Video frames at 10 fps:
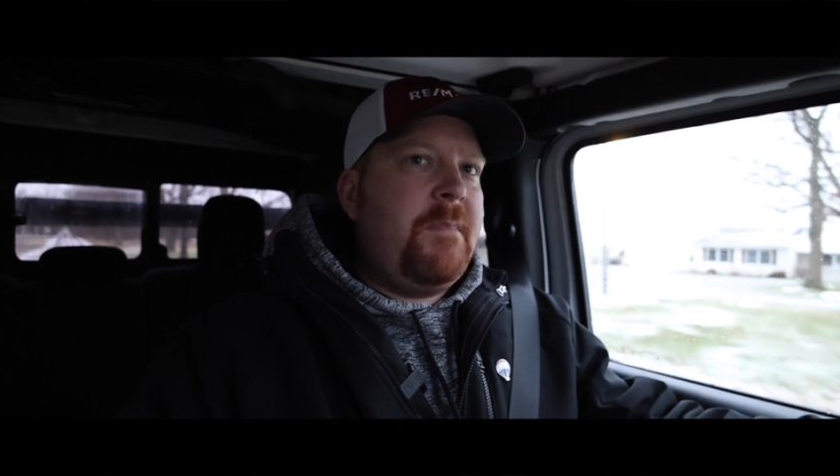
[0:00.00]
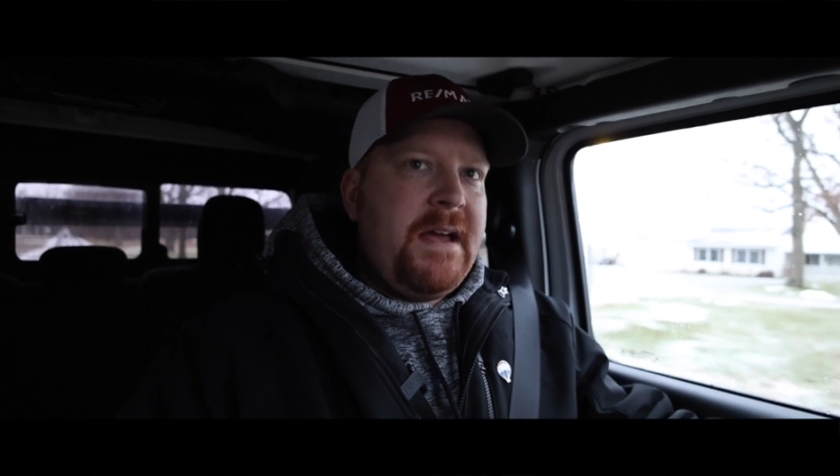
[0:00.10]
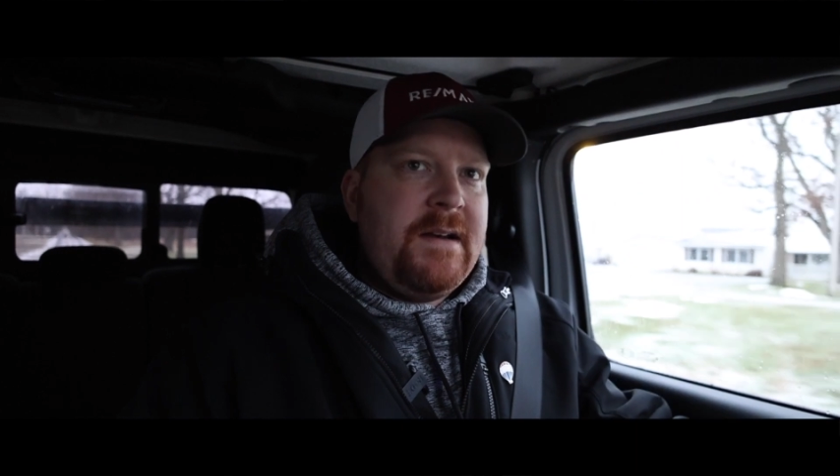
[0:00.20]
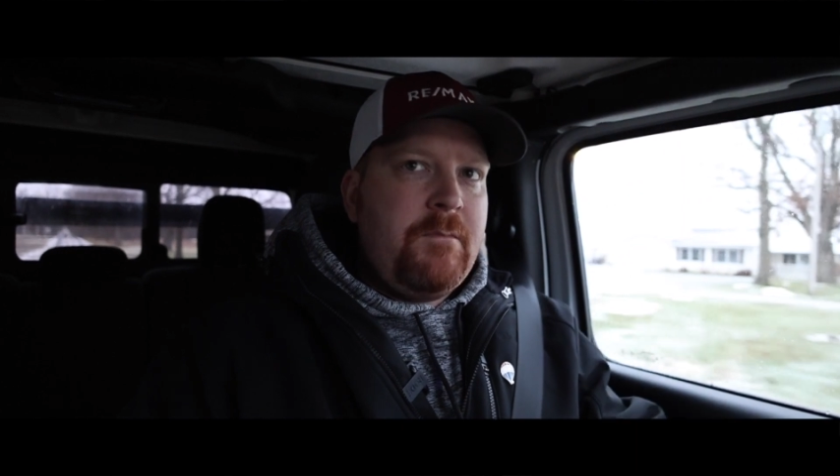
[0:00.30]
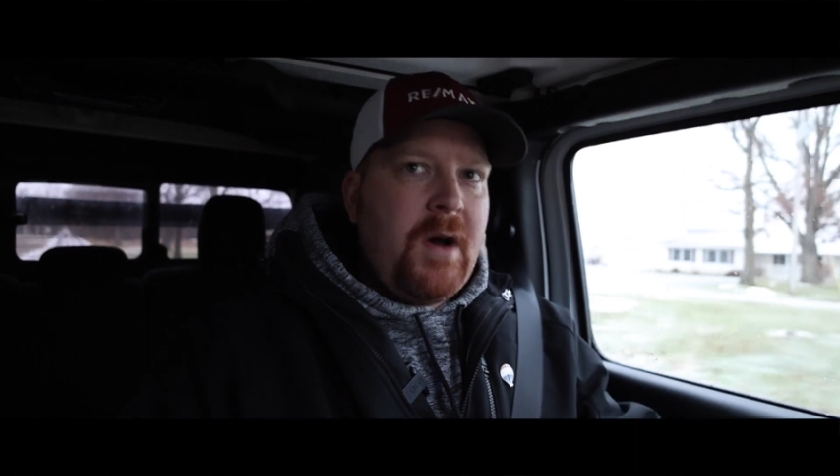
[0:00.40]

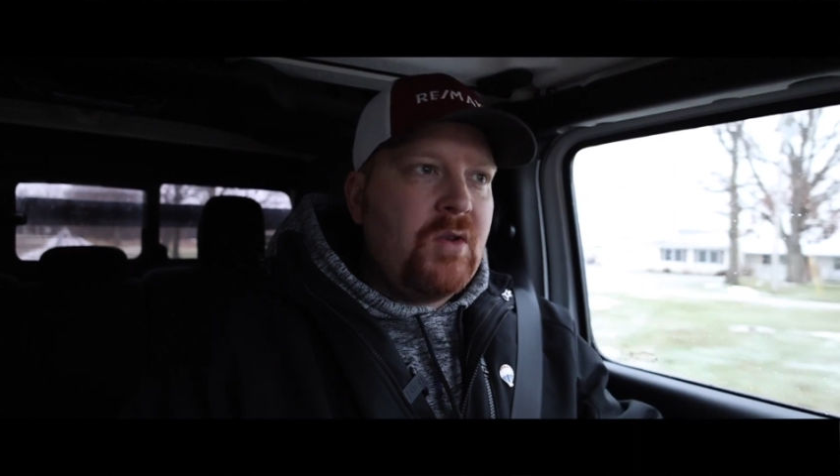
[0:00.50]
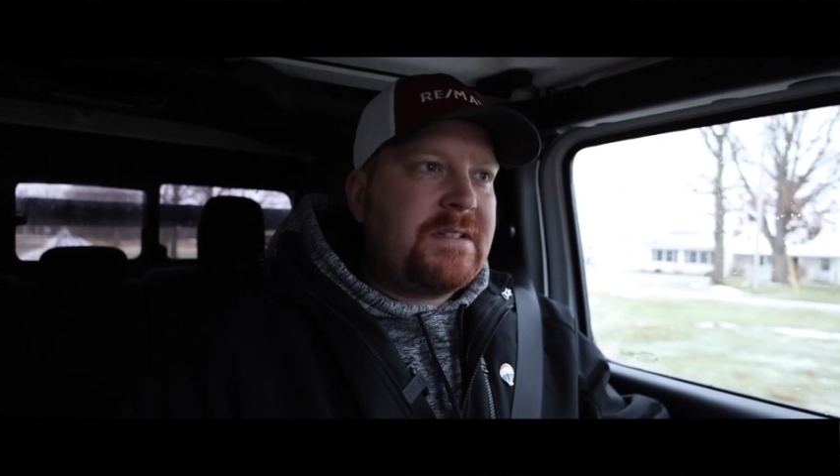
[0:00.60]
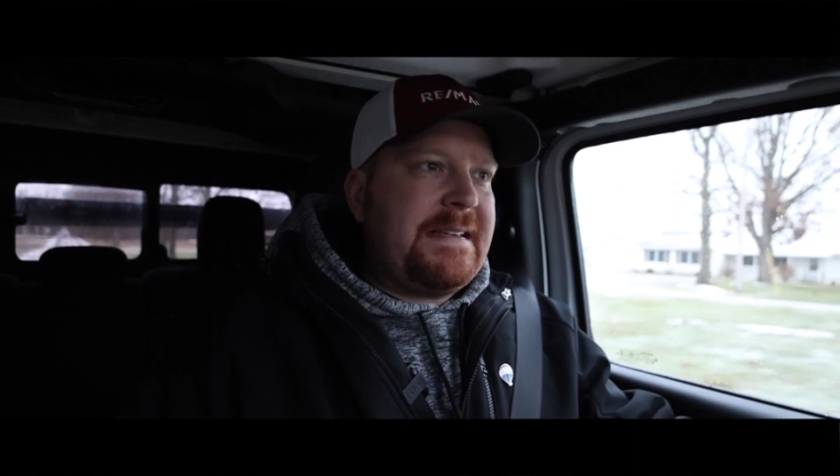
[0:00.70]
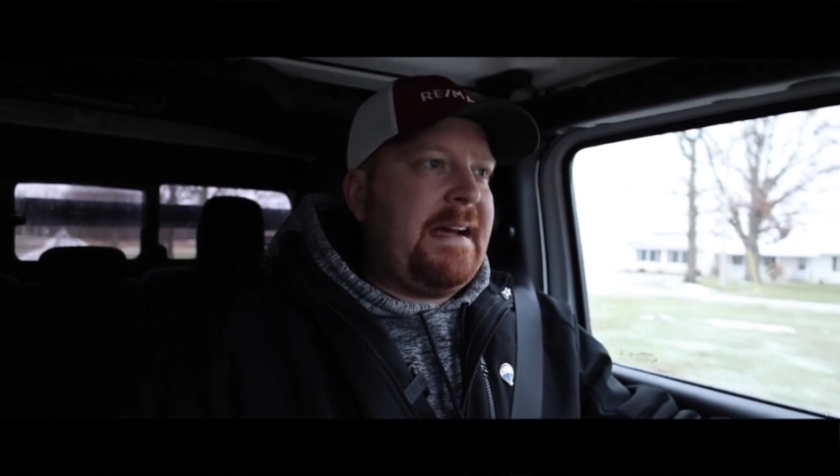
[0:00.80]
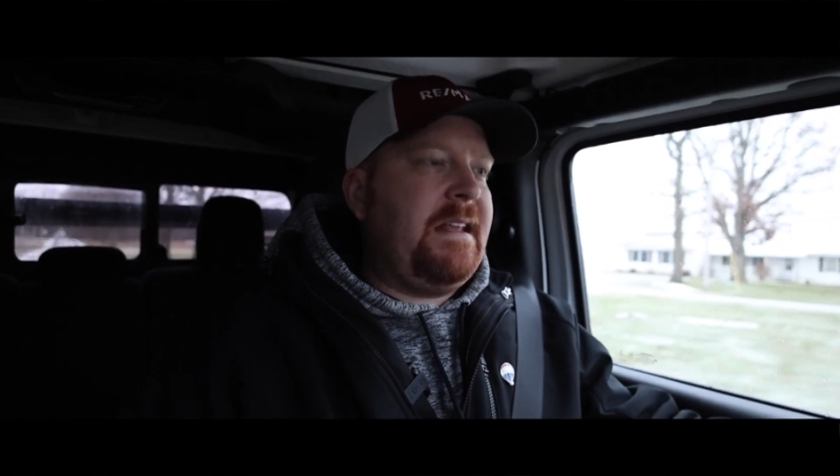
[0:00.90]
been
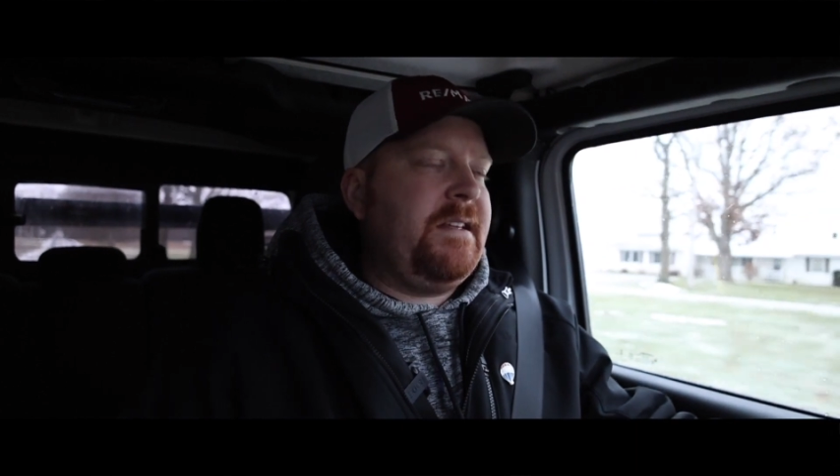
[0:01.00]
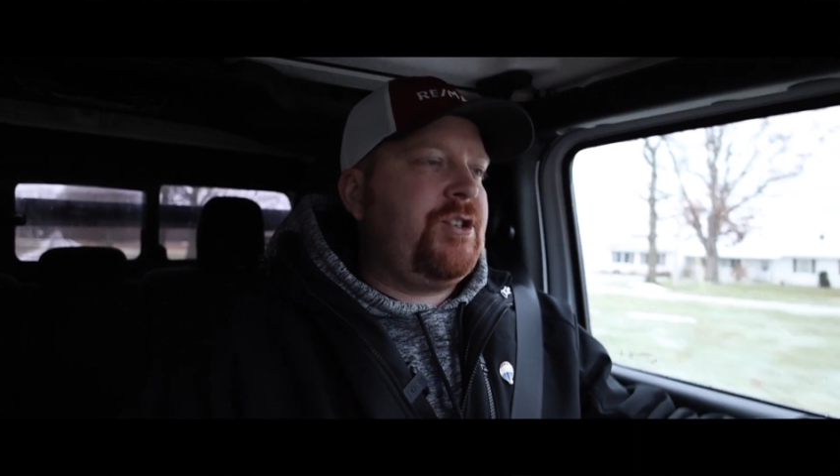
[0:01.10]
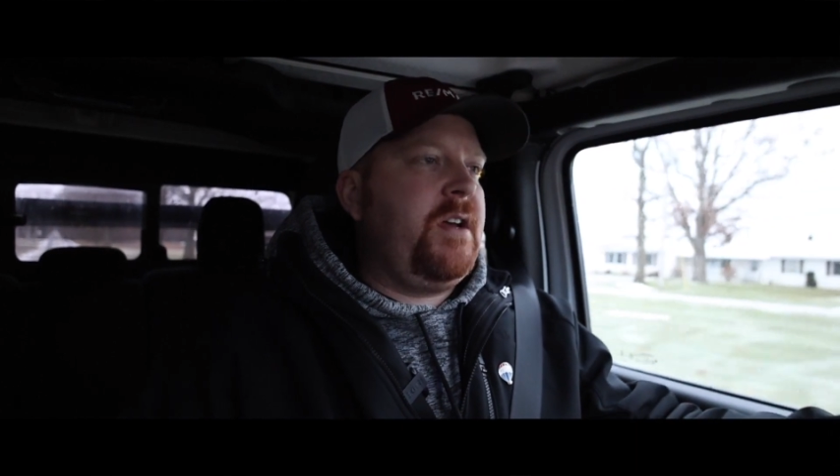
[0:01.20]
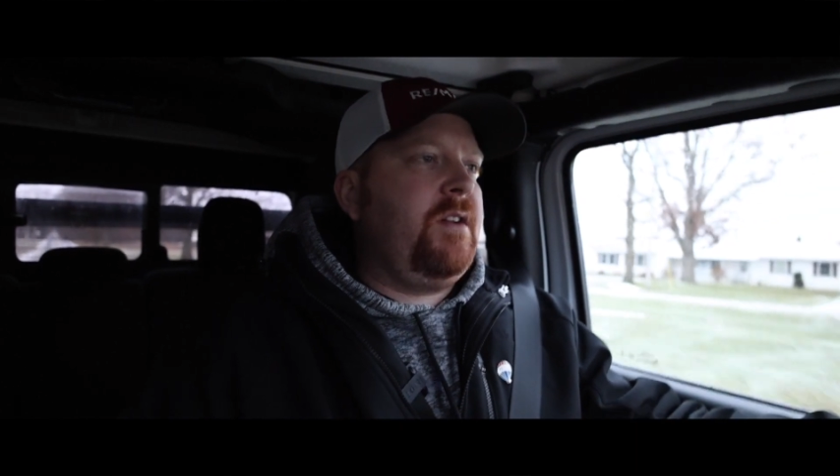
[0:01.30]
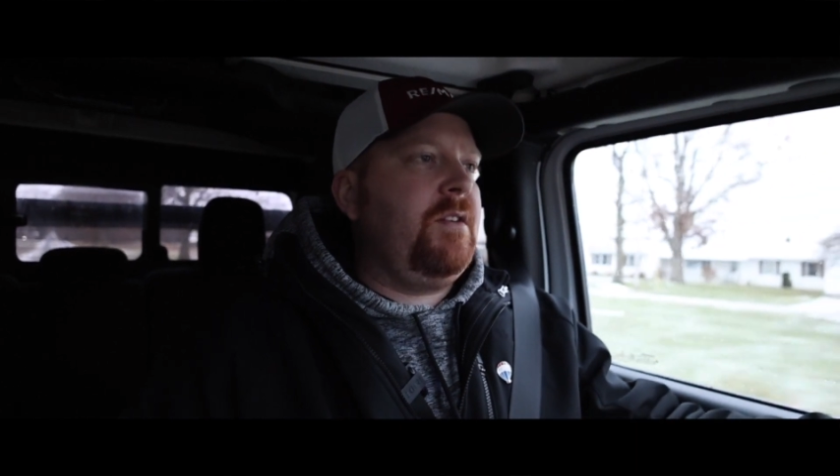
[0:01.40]
posting on the
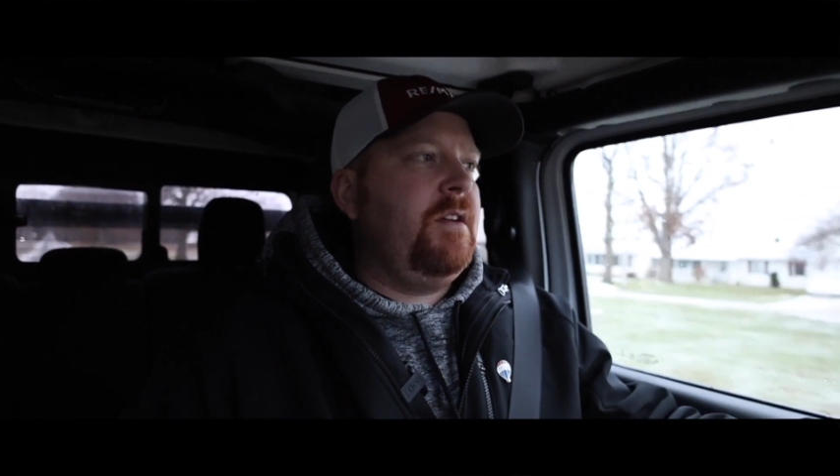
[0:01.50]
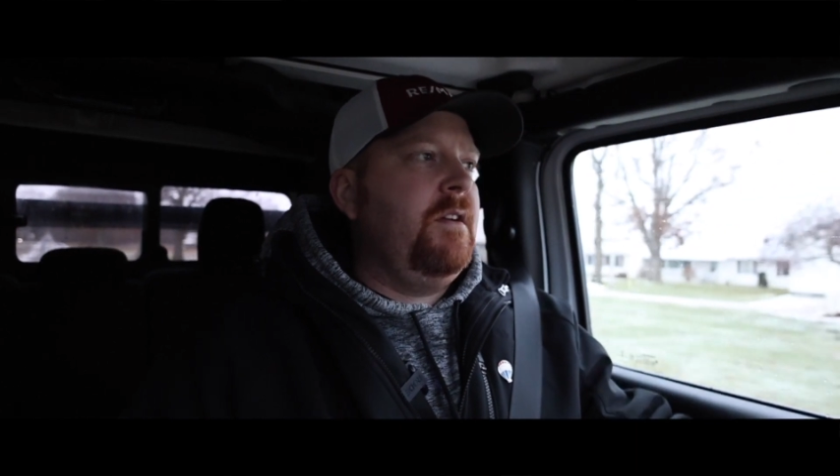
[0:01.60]
channel.